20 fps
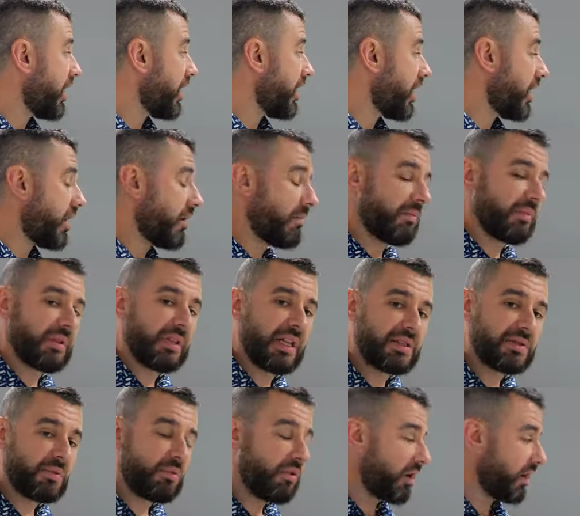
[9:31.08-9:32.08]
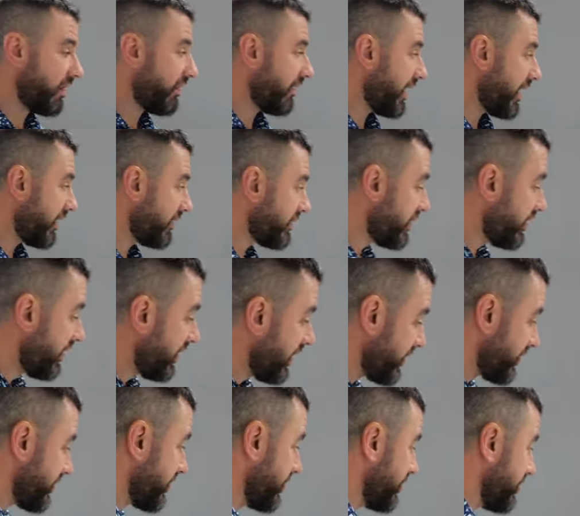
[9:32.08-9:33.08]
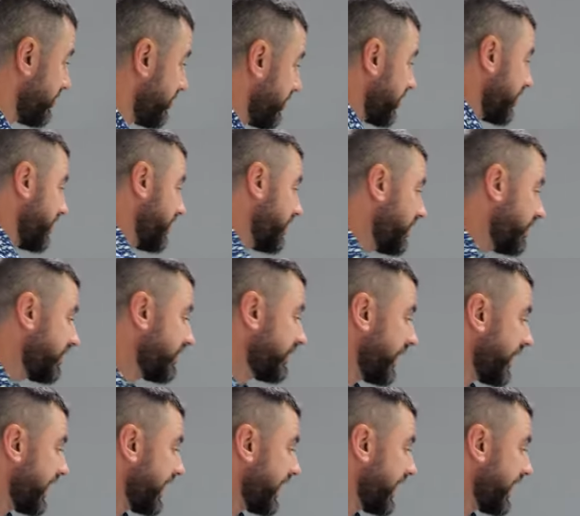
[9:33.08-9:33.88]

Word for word: Let's walk around to the entry door here,